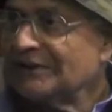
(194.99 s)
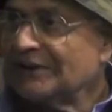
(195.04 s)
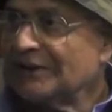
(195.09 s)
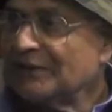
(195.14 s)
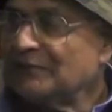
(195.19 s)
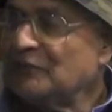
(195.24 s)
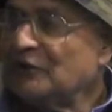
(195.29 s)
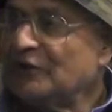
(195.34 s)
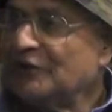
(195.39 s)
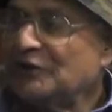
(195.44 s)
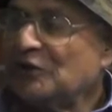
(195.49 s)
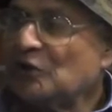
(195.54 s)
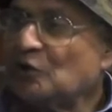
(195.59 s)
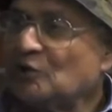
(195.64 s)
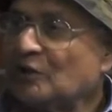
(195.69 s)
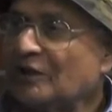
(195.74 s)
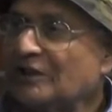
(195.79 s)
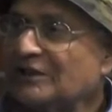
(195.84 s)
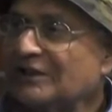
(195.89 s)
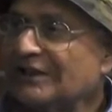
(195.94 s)
If the
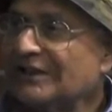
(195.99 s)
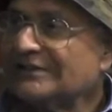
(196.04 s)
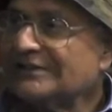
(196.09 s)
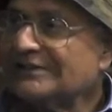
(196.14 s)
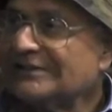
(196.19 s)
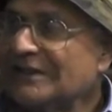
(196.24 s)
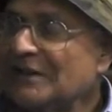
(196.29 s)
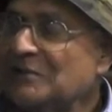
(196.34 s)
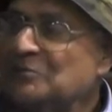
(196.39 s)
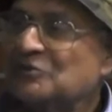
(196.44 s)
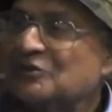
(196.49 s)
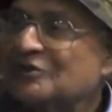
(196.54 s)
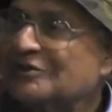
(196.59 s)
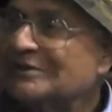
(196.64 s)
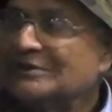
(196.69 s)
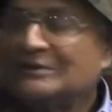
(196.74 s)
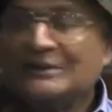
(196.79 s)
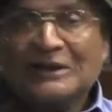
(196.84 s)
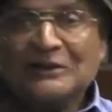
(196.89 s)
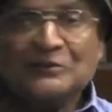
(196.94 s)
neocortex slips,
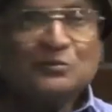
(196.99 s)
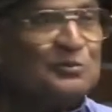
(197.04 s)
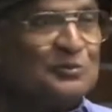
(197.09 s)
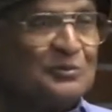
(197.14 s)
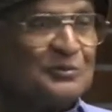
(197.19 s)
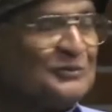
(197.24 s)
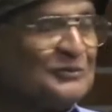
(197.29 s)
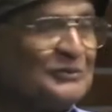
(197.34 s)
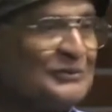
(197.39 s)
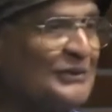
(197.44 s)
then